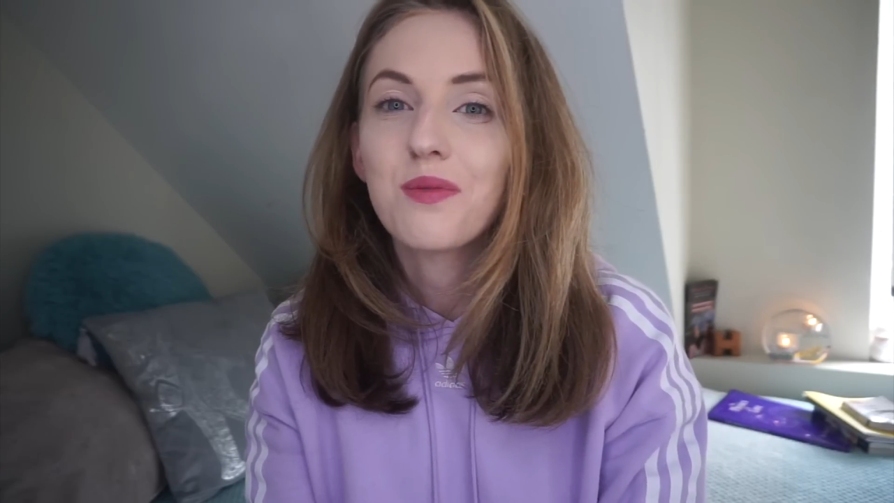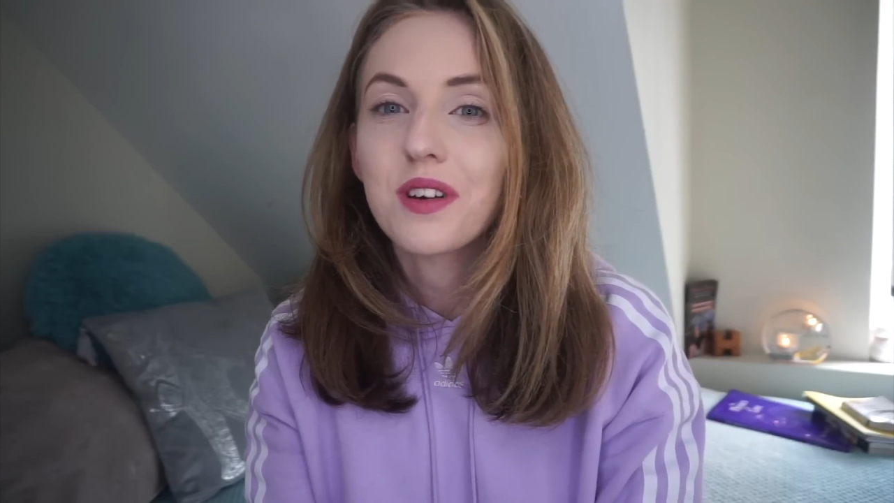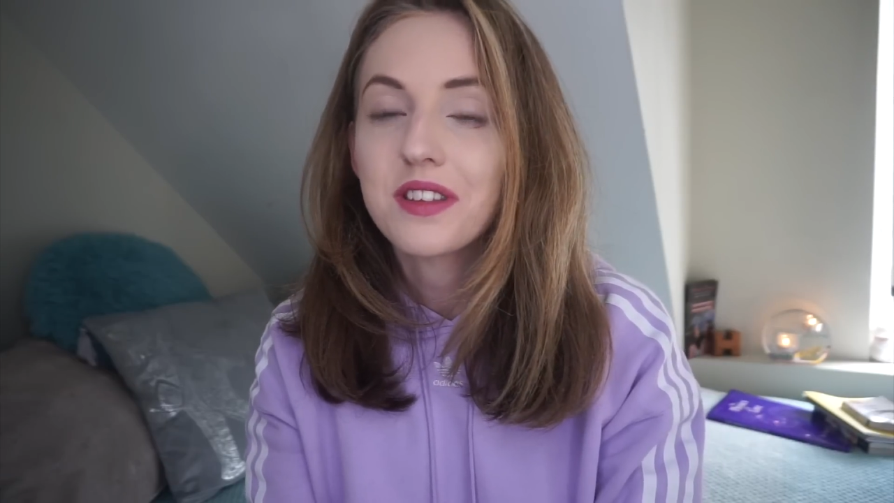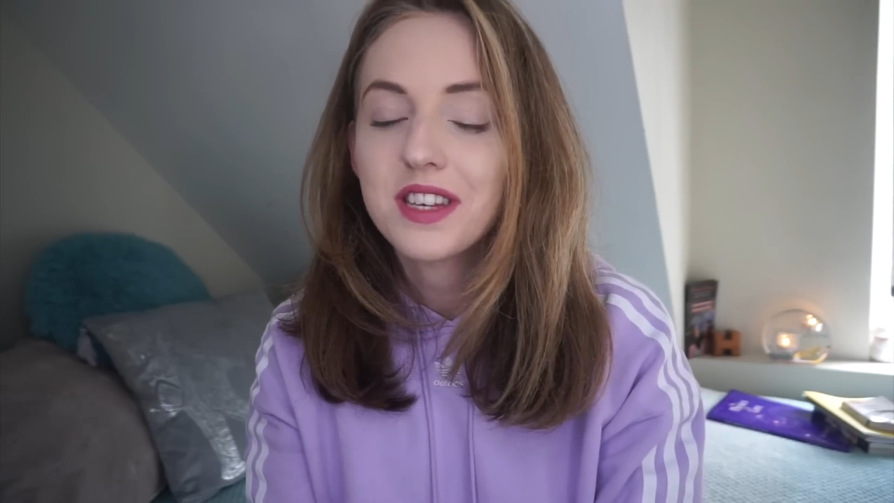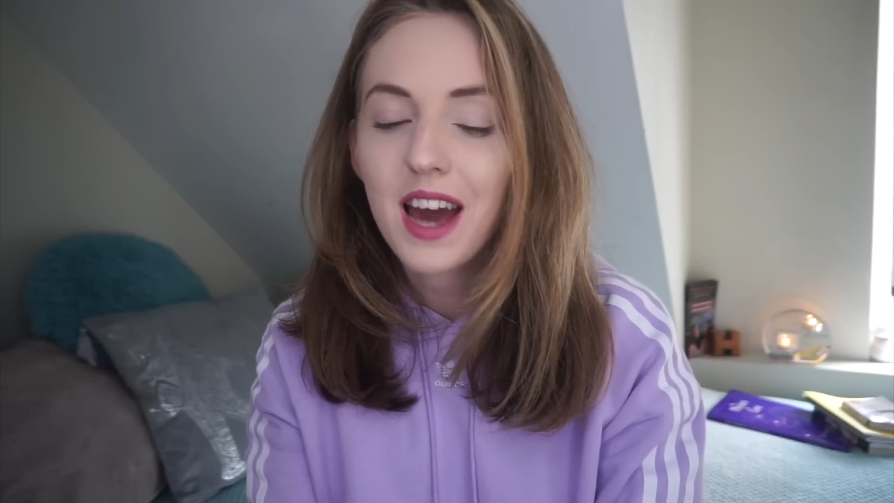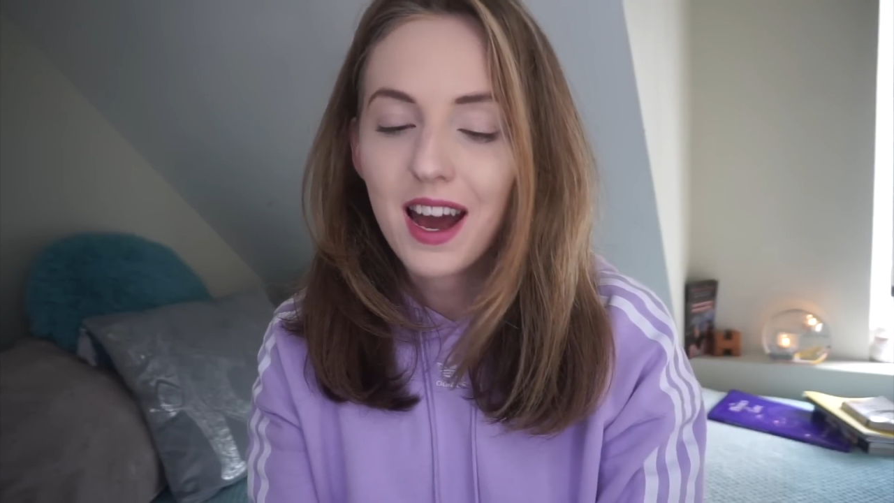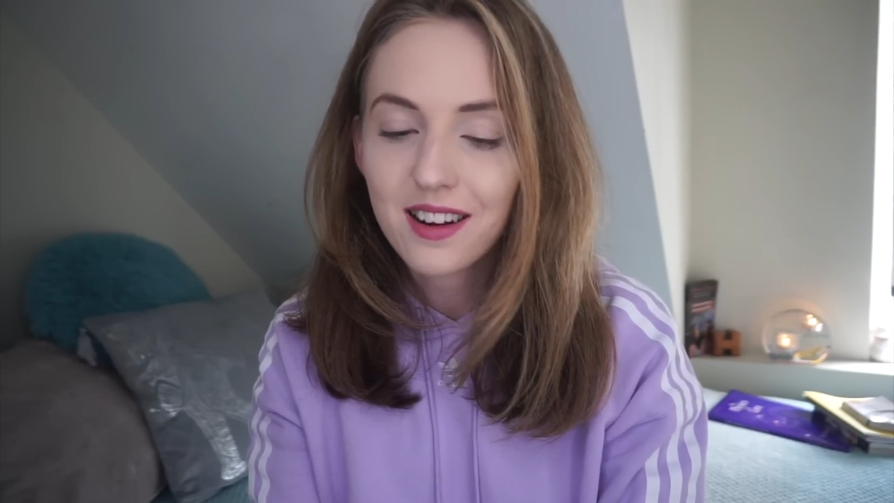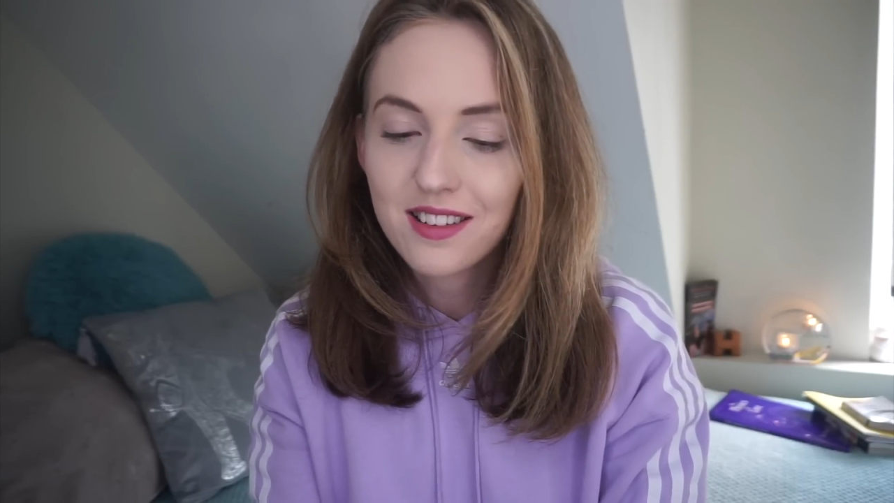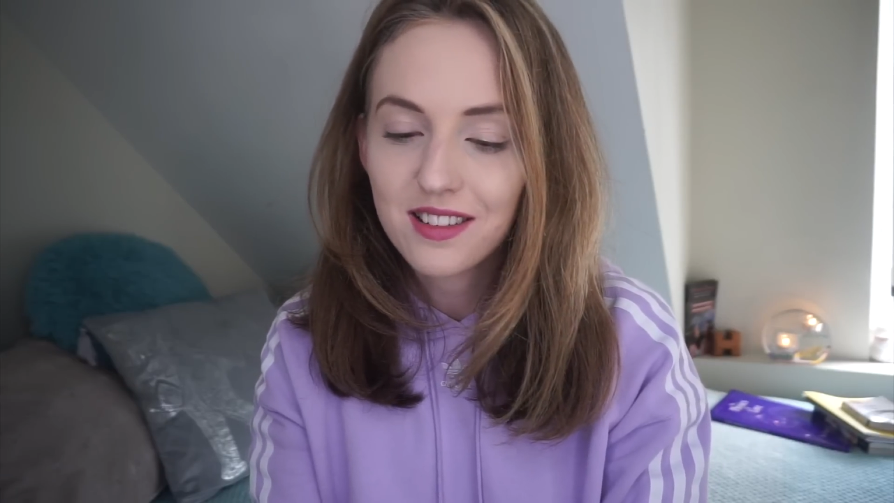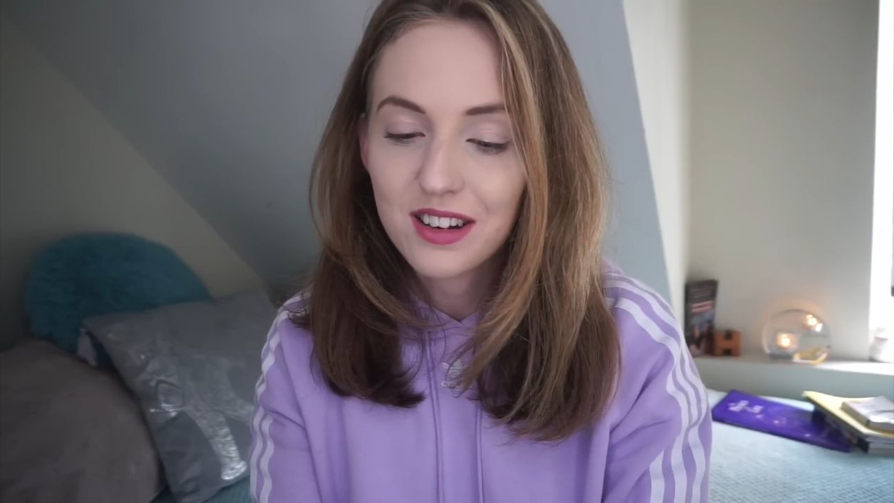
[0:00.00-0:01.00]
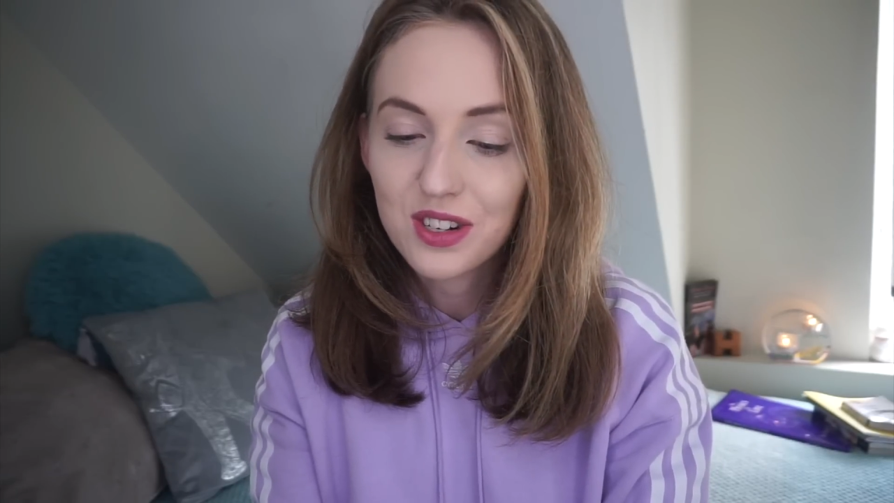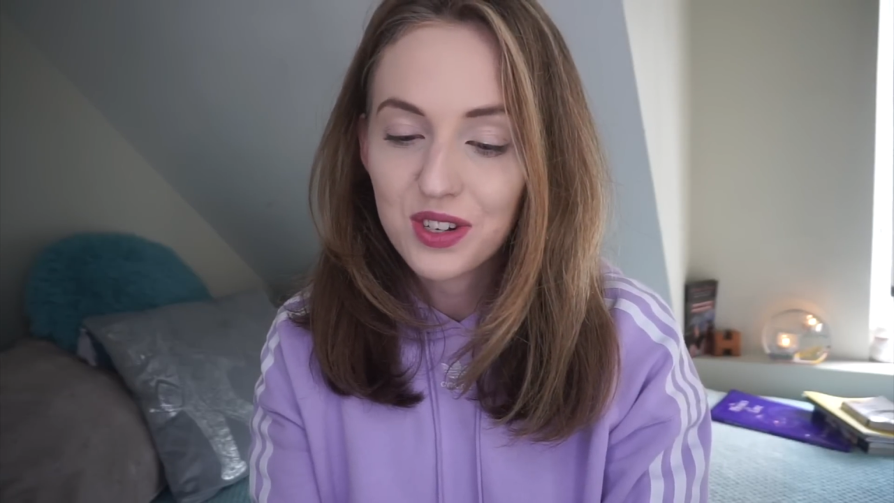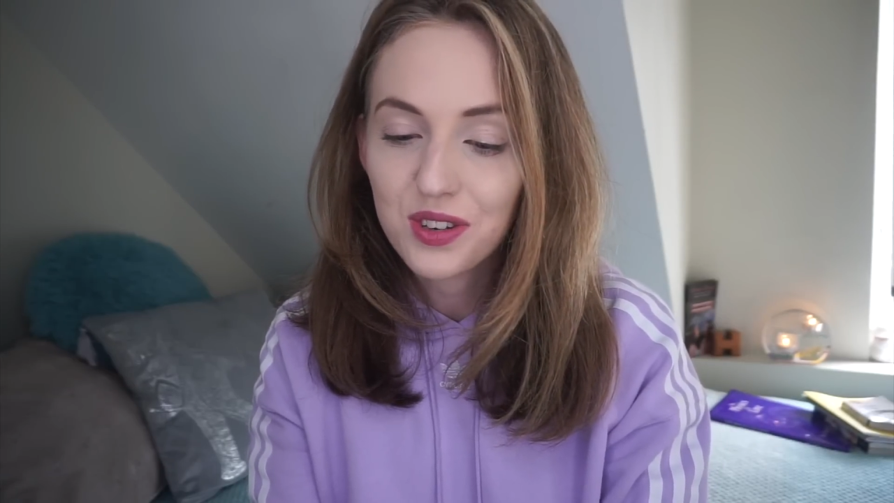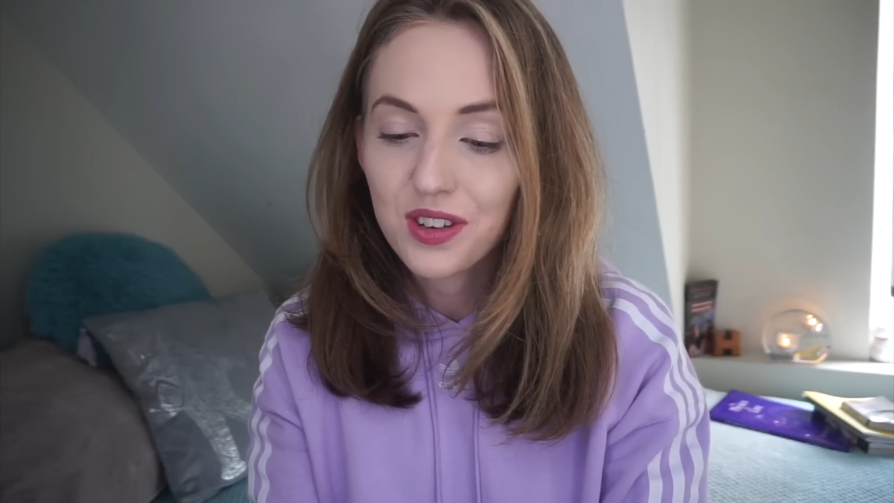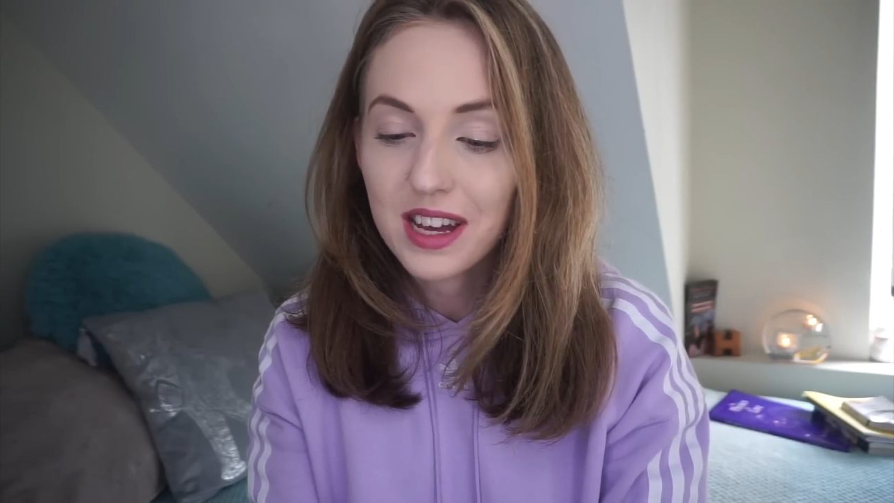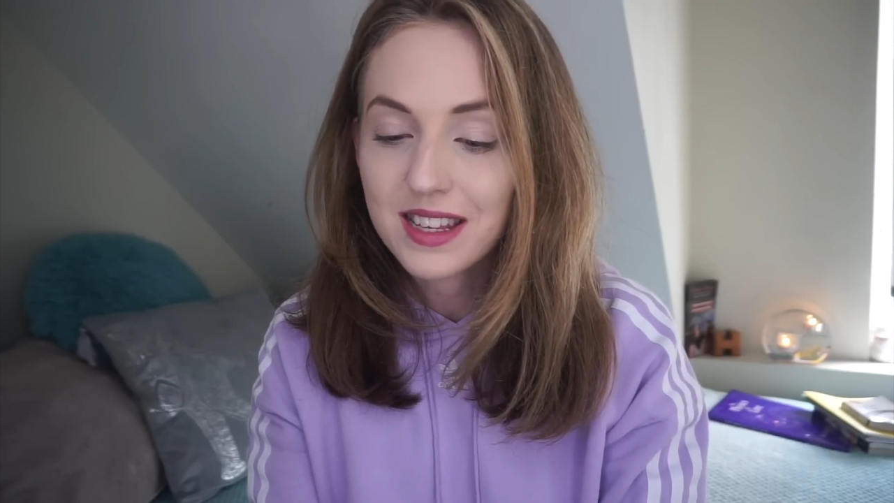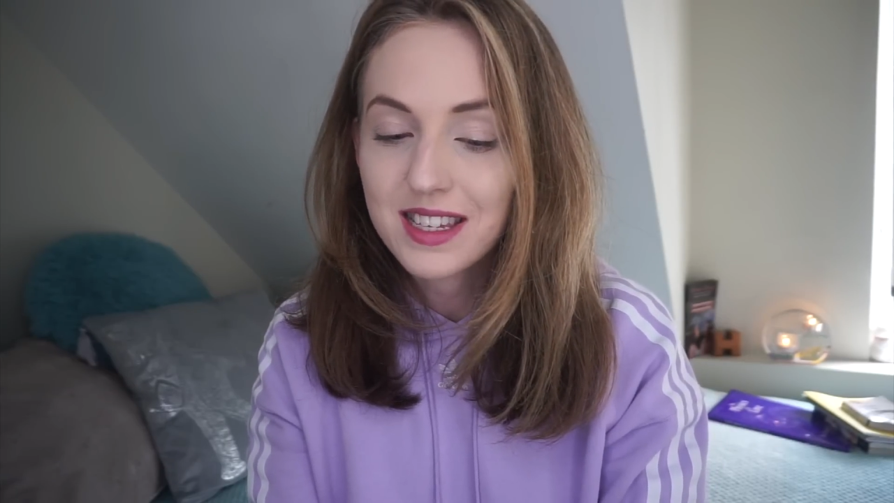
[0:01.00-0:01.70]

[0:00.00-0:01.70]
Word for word: with technological and